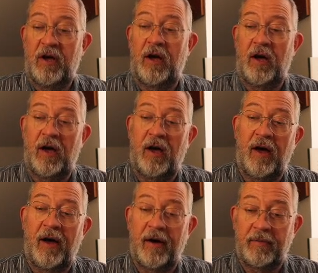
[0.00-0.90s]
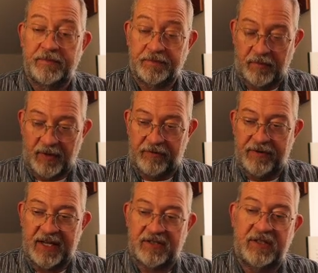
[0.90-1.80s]
um,
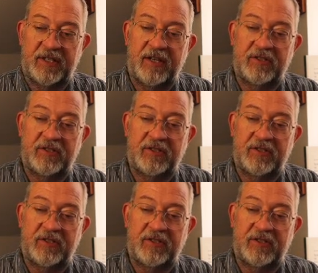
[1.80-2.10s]
reflections here.